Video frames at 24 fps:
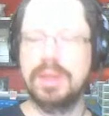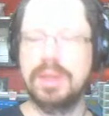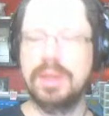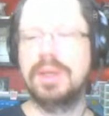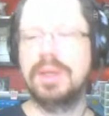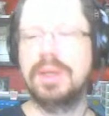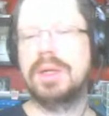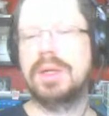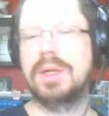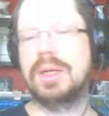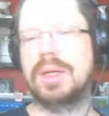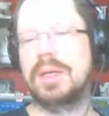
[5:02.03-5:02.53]

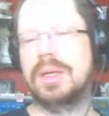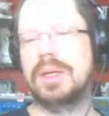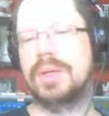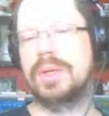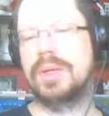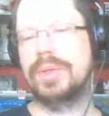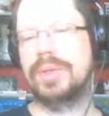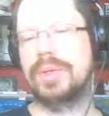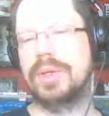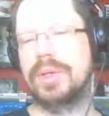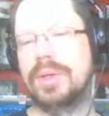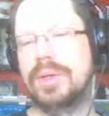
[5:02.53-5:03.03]

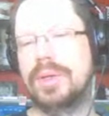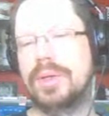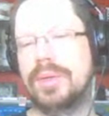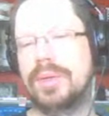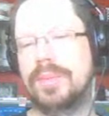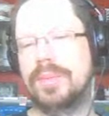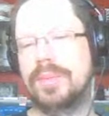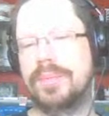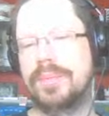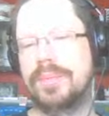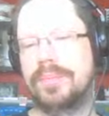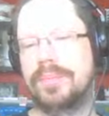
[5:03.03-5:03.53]

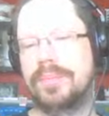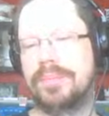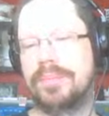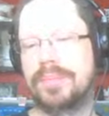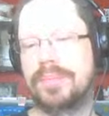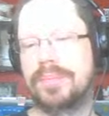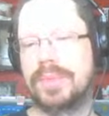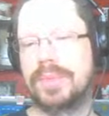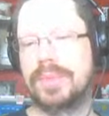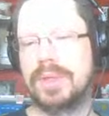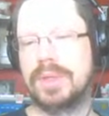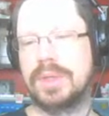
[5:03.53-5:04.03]

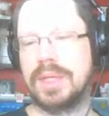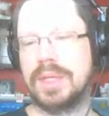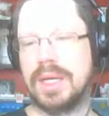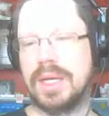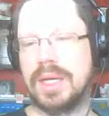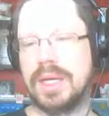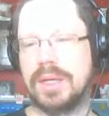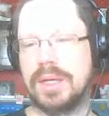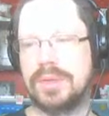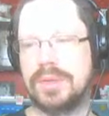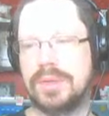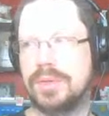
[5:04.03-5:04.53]
the
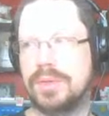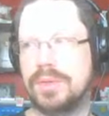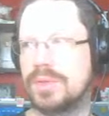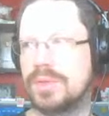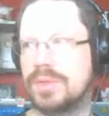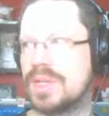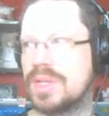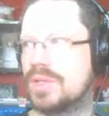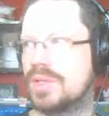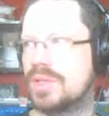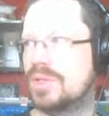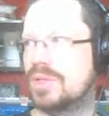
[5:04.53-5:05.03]
characters. I
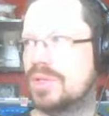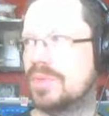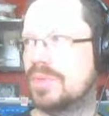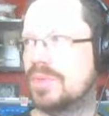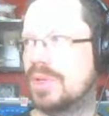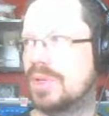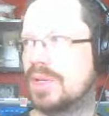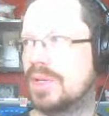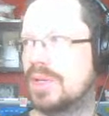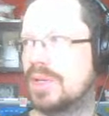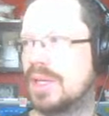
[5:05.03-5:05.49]
just want to get a